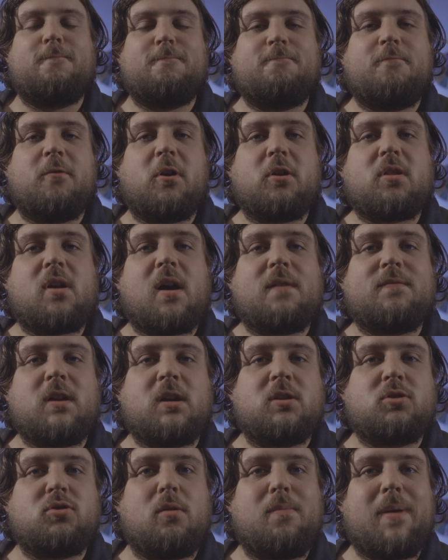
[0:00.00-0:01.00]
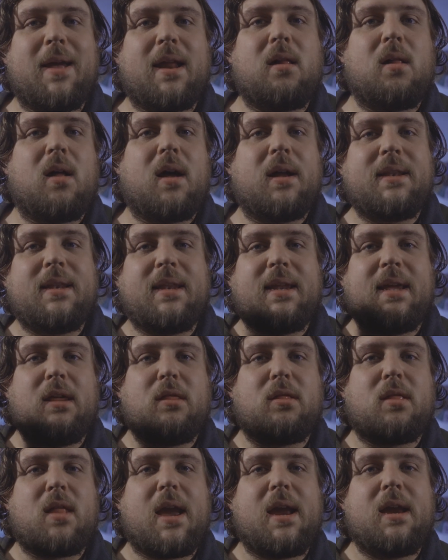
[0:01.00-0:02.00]
First off, the control panel on
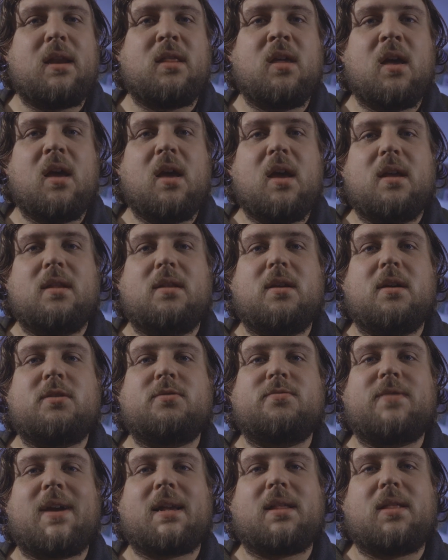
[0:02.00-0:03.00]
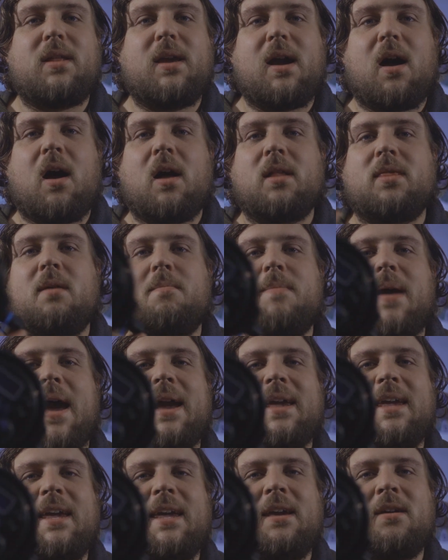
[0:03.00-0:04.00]
these lights, they're directly on the
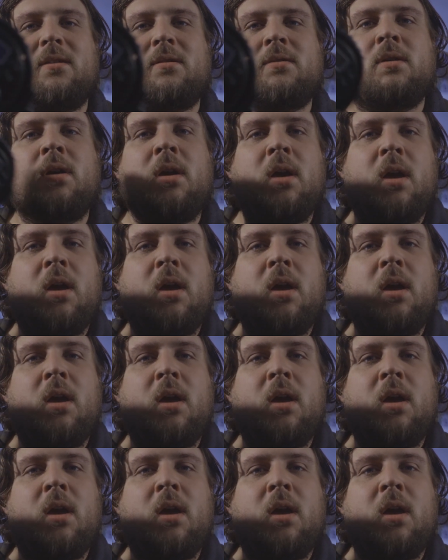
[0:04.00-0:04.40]
back here,